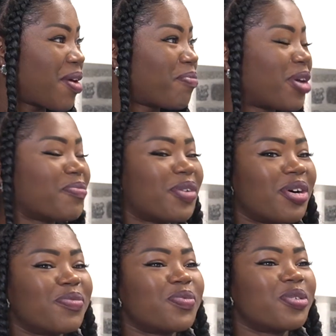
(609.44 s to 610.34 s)
My
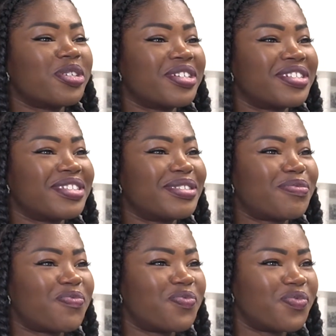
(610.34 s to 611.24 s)
mom was
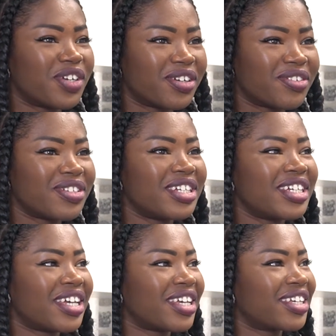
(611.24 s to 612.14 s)

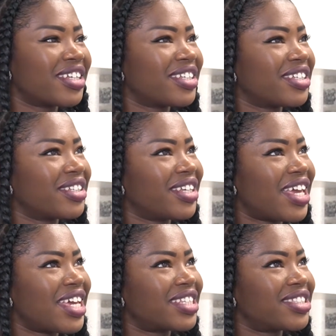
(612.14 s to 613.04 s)
very
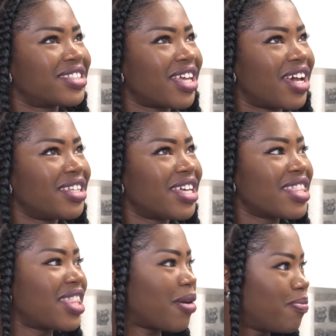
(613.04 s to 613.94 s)

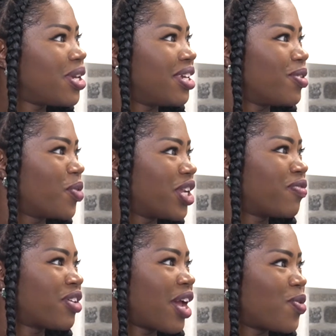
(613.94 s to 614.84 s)
exciting than me.
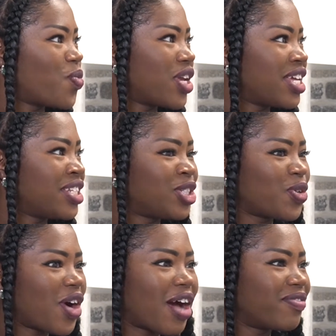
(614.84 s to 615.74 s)
Whenever I win,
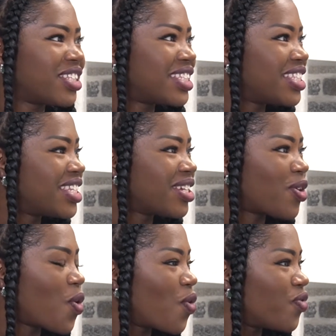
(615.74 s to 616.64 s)
she'll have this
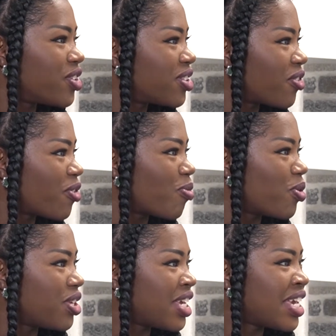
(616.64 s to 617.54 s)
little coffee
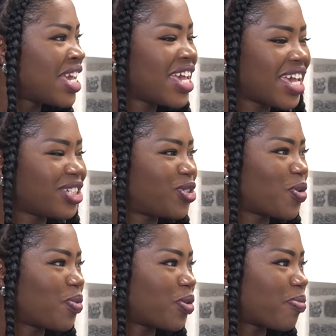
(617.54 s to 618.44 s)
ceremony, and she'll
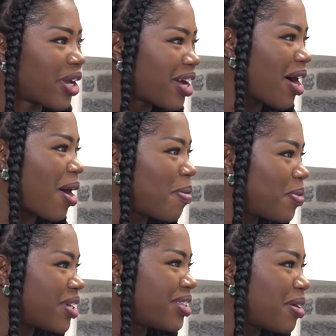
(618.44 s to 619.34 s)
put my
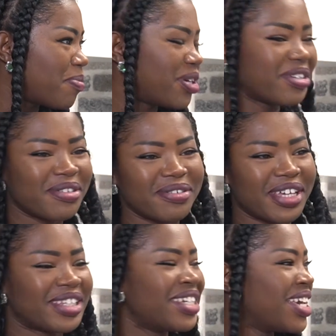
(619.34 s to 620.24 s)
cup in the middle,
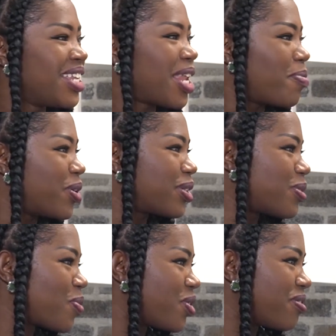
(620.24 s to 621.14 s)
and neighbors
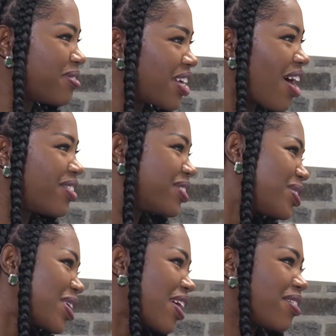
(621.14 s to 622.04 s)
will gather
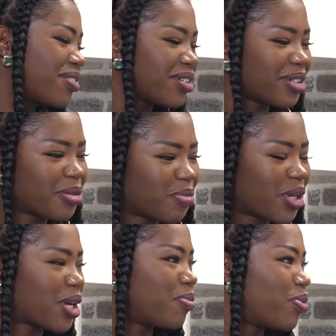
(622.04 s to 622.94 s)
together and
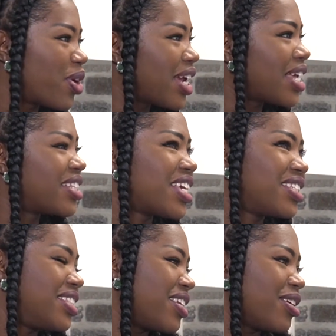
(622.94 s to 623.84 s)
break a bread, and they
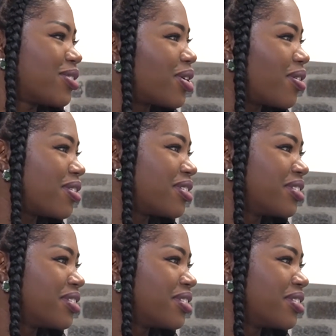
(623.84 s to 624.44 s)
sit and talk.